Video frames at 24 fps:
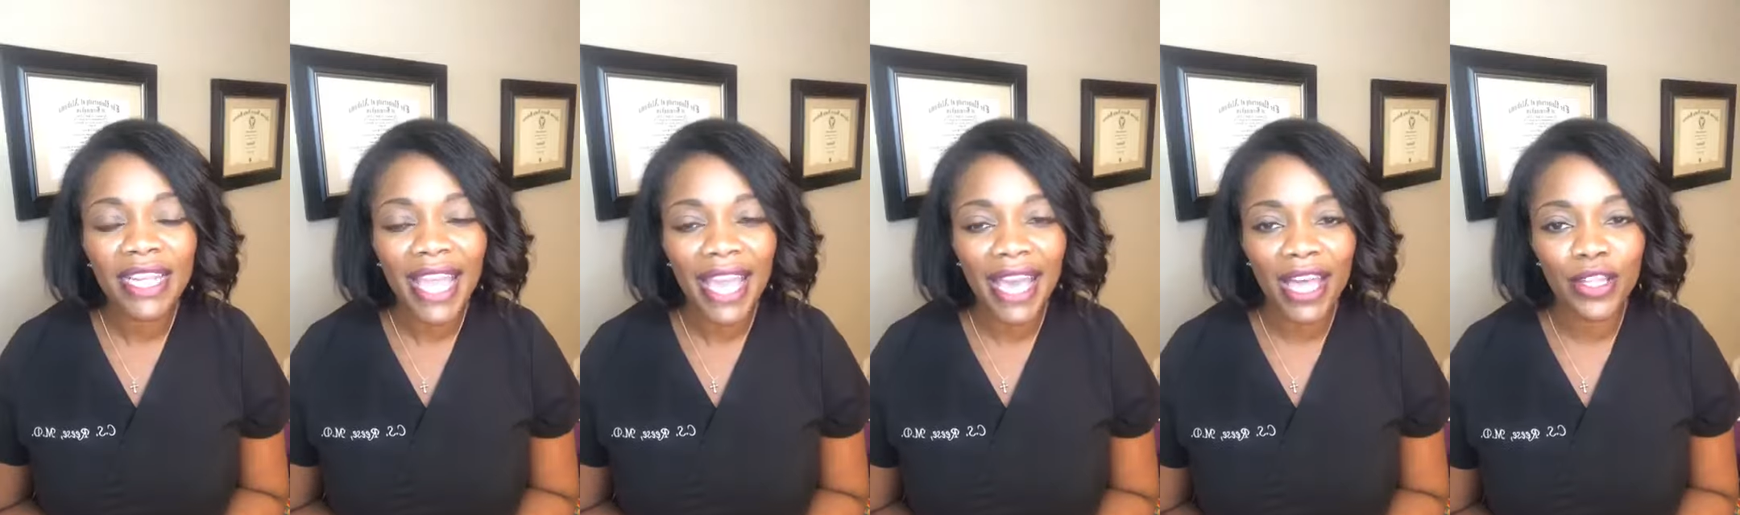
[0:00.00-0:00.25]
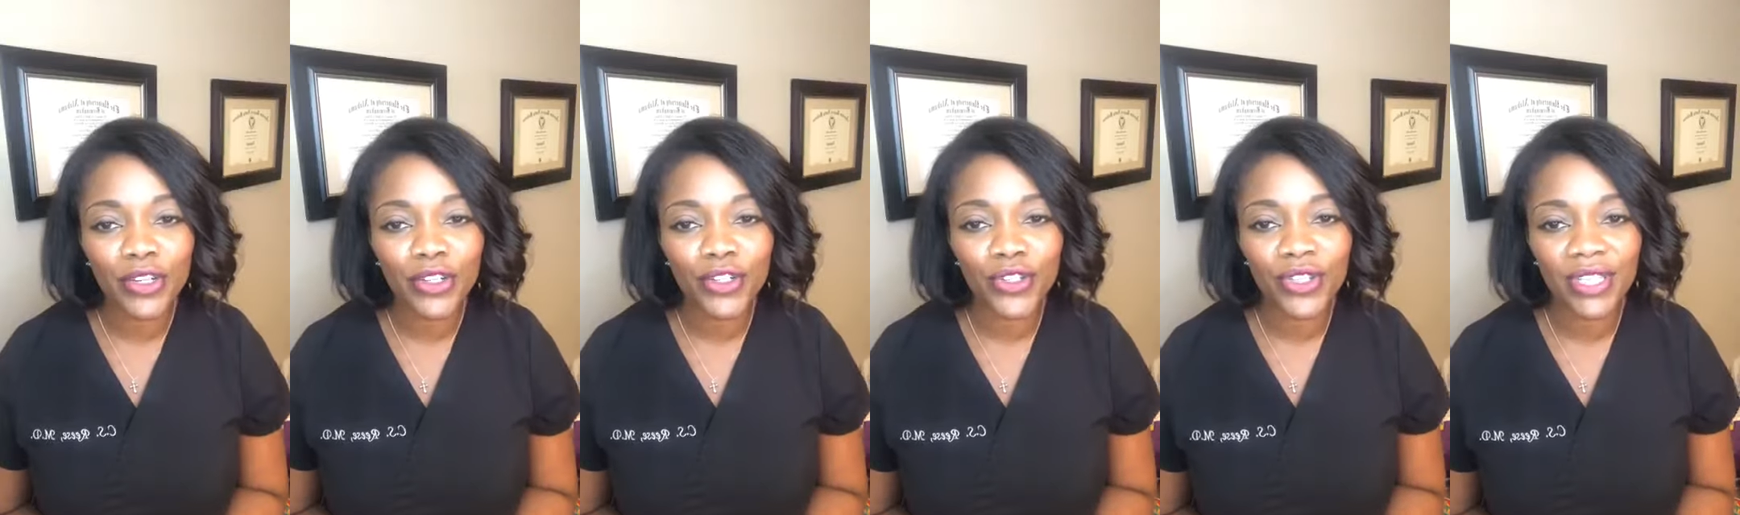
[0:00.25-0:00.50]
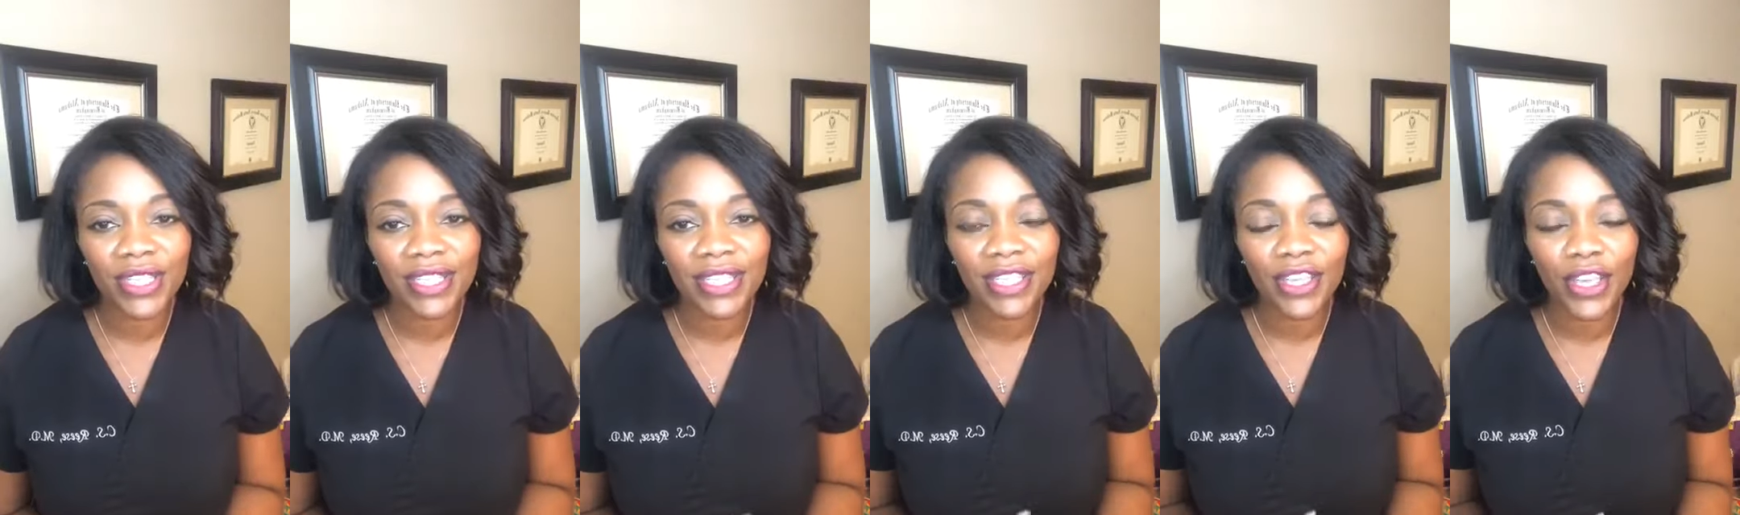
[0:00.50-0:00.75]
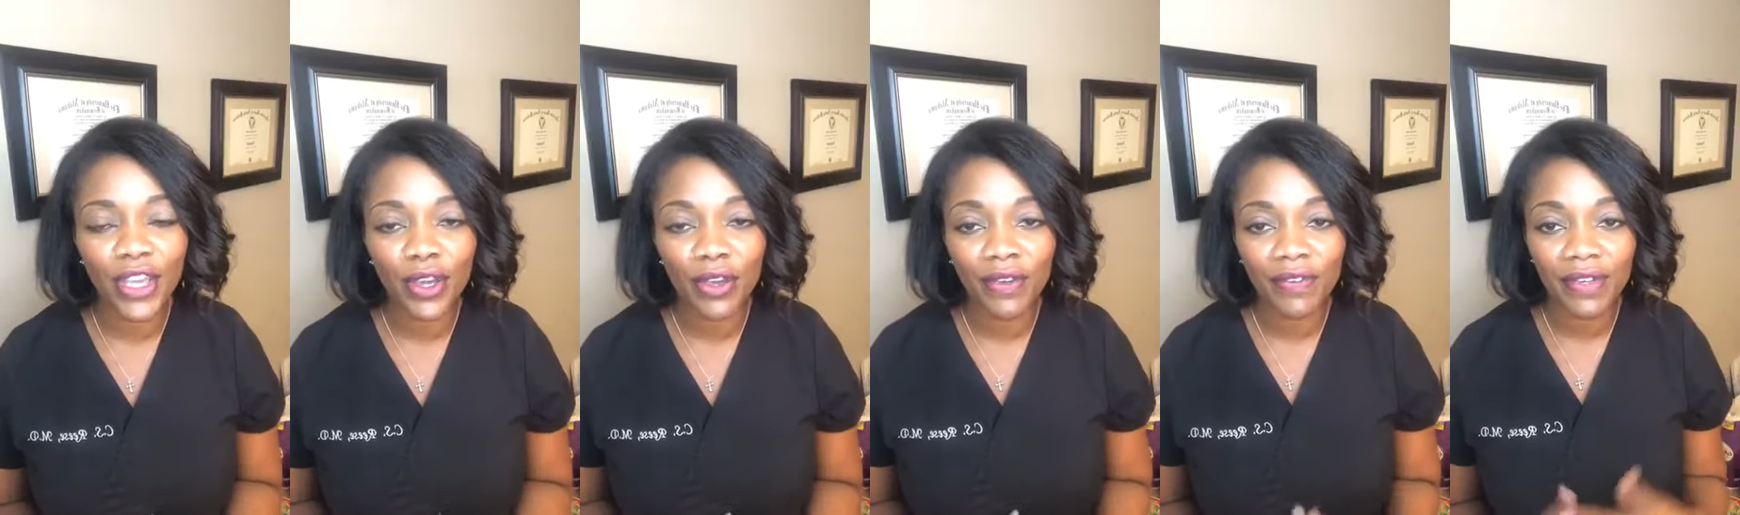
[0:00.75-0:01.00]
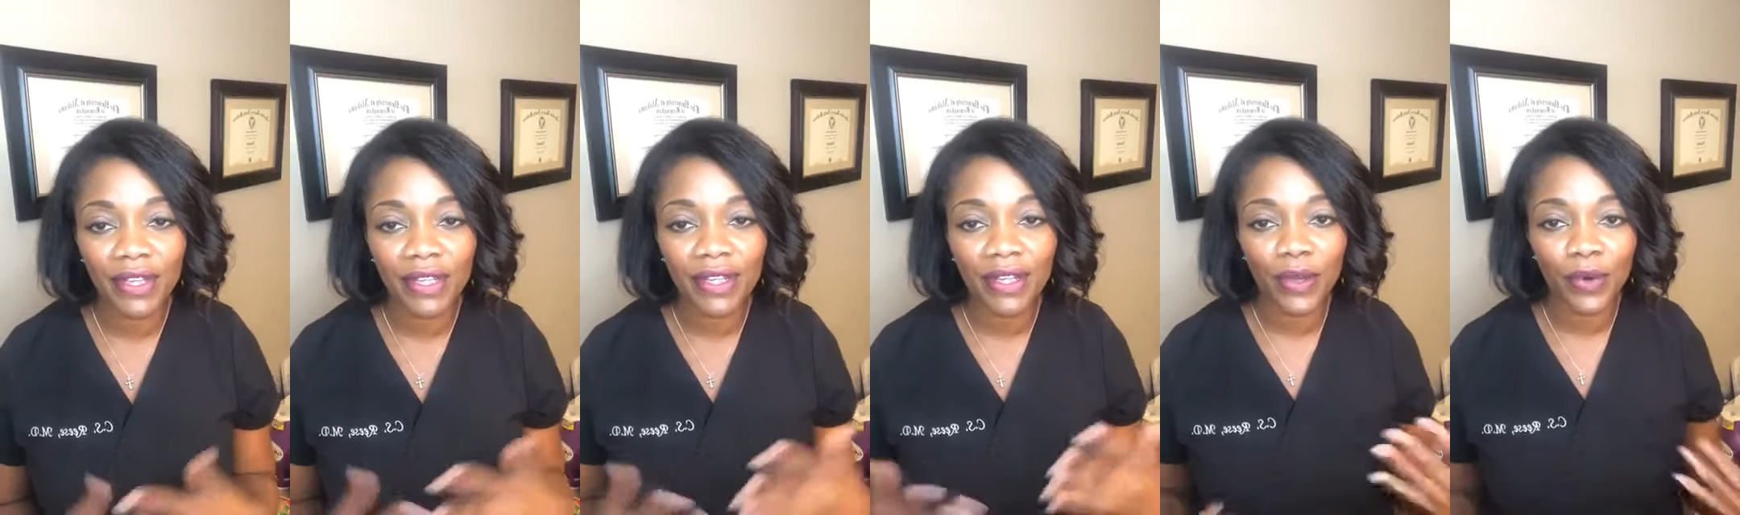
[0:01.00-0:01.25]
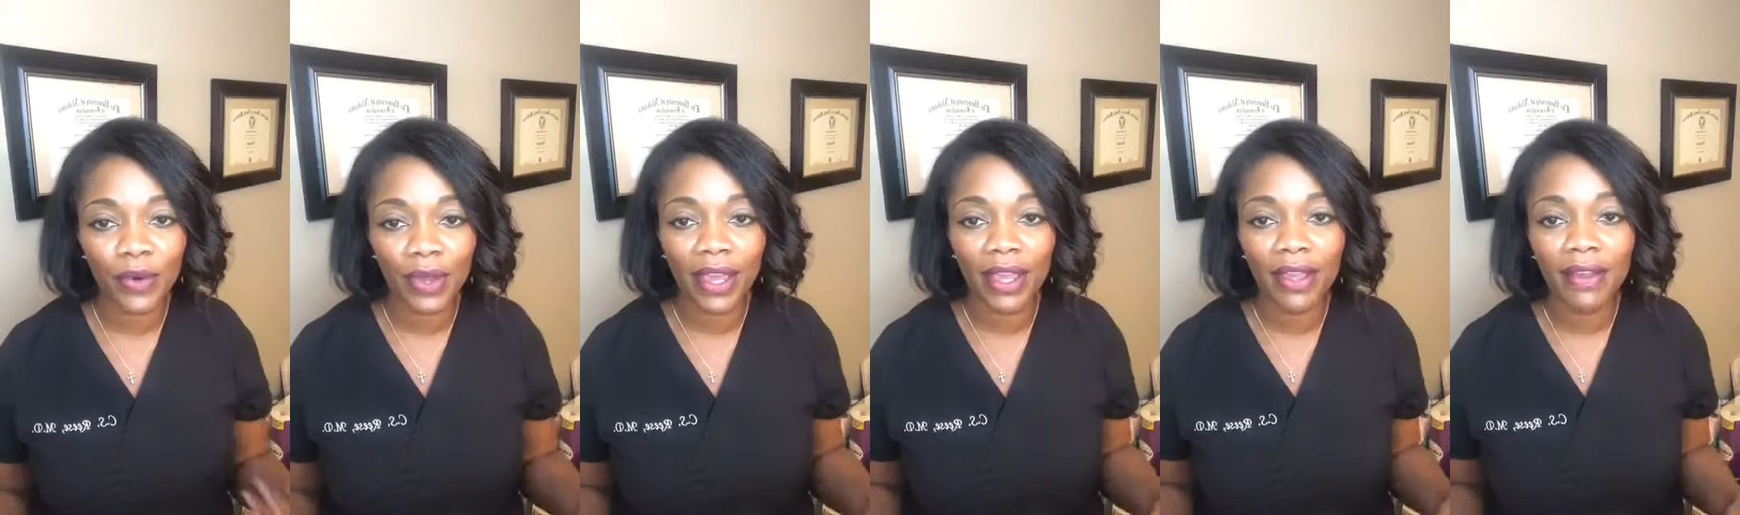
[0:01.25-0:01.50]
allergies, and COVID?
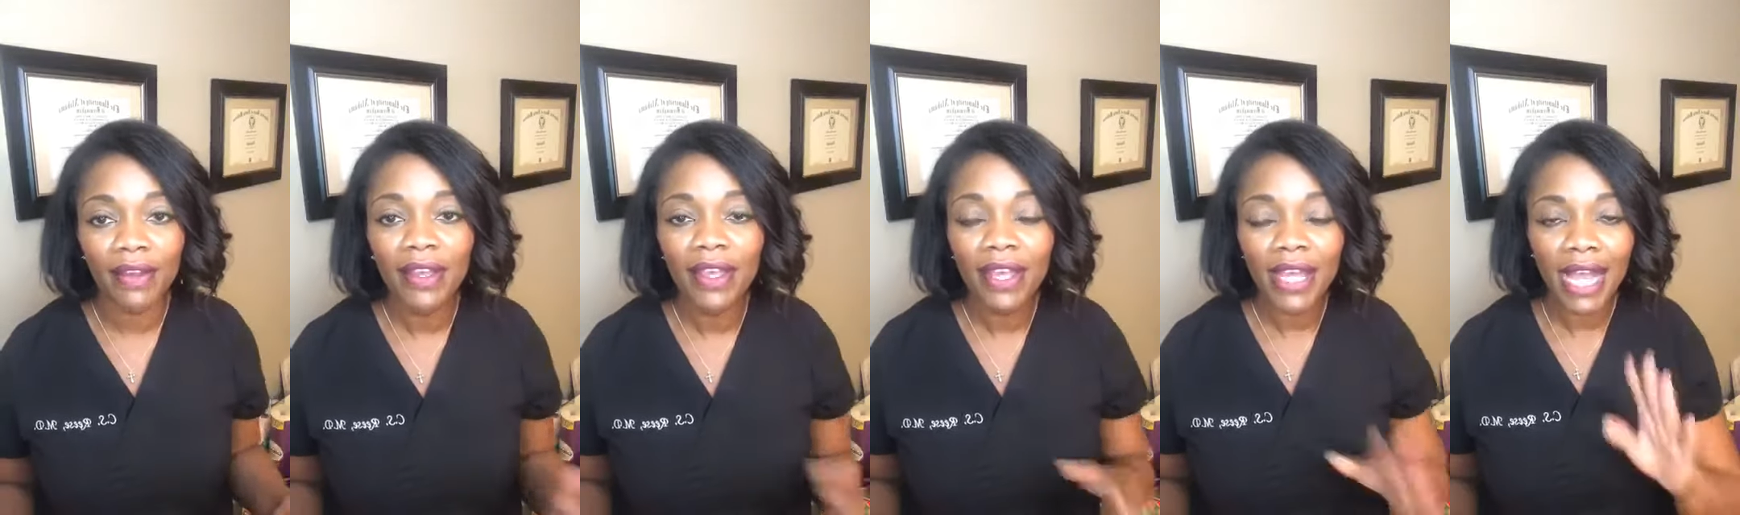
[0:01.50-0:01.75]
Okay.